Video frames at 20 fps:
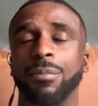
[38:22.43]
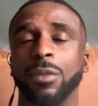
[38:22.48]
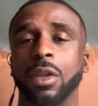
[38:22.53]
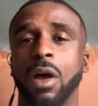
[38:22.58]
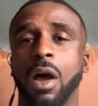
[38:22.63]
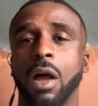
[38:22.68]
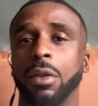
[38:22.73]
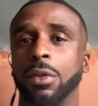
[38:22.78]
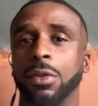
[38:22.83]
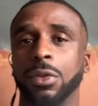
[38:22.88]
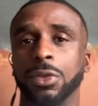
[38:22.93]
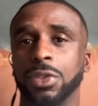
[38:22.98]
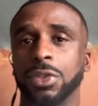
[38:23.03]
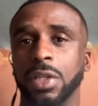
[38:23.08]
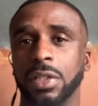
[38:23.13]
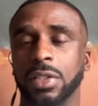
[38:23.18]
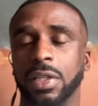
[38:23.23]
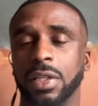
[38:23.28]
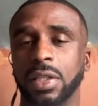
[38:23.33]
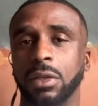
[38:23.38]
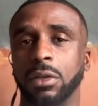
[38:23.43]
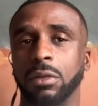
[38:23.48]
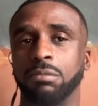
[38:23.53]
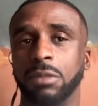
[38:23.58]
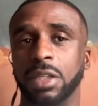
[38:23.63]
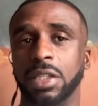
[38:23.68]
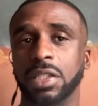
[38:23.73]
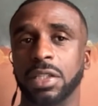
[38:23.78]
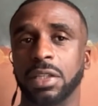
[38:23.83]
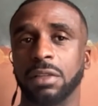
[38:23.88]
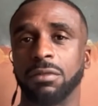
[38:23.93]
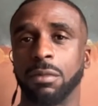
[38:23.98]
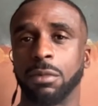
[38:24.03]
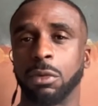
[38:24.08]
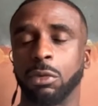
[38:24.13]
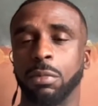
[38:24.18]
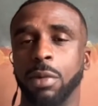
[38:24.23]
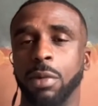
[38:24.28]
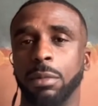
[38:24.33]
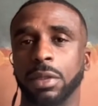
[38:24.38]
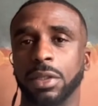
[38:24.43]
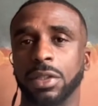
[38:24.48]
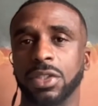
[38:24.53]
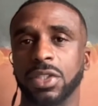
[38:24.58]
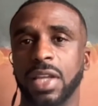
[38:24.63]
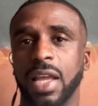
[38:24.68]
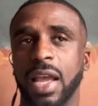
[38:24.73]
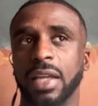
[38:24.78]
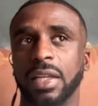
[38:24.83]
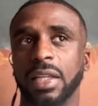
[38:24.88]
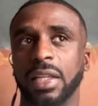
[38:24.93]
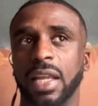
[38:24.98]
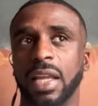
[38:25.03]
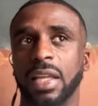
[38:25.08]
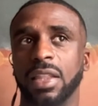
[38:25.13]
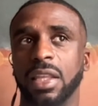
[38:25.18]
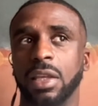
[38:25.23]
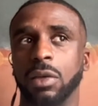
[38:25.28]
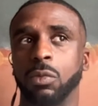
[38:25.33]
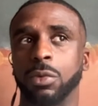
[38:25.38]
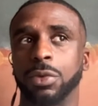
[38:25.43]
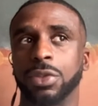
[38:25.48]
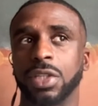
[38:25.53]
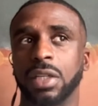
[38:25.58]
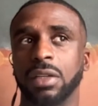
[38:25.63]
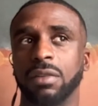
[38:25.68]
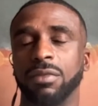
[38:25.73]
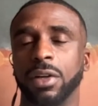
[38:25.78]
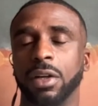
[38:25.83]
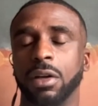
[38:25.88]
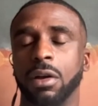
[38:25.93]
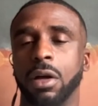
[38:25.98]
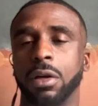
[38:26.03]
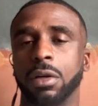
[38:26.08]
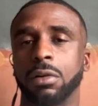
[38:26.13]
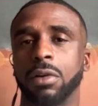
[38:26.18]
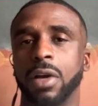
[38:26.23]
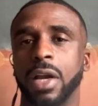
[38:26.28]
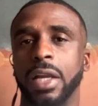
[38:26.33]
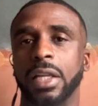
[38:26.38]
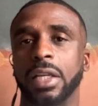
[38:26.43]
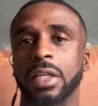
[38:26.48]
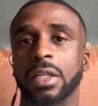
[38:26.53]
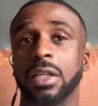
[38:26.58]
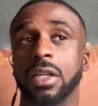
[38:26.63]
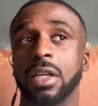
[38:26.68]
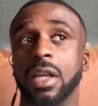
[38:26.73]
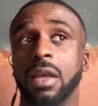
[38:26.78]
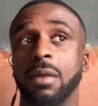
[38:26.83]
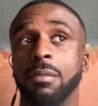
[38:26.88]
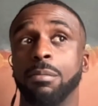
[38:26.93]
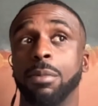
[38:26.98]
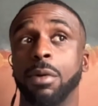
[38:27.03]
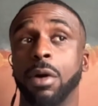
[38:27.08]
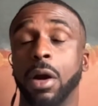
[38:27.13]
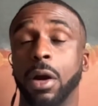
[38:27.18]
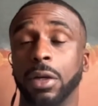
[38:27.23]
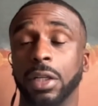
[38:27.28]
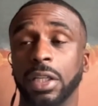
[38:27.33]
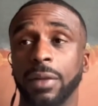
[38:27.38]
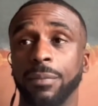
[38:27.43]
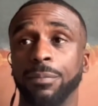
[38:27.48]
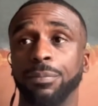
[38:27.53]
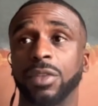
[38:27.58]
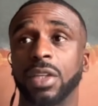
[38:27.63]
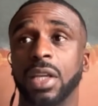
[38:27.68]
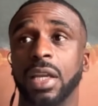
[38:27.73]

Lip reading: All of those things I think are missing from the Republican side. And I think we're seeing a very autocratic party.